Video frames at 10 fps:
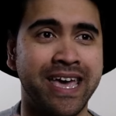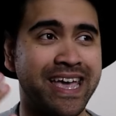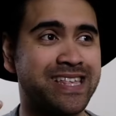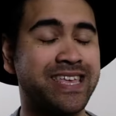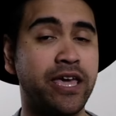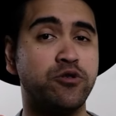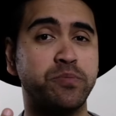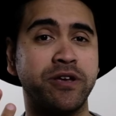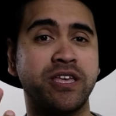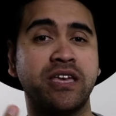is get your
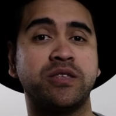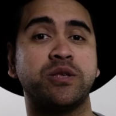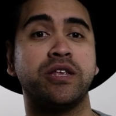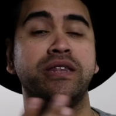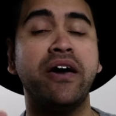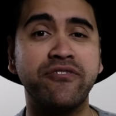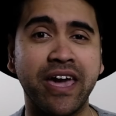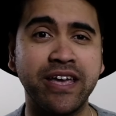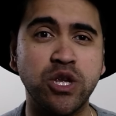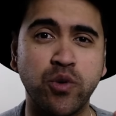spectators to
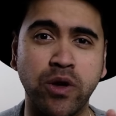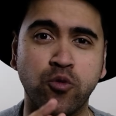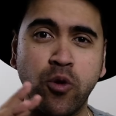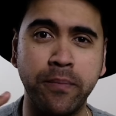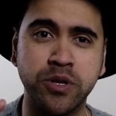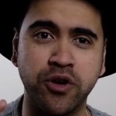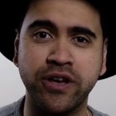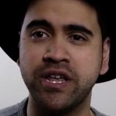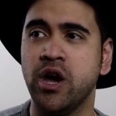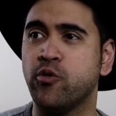navigate to a website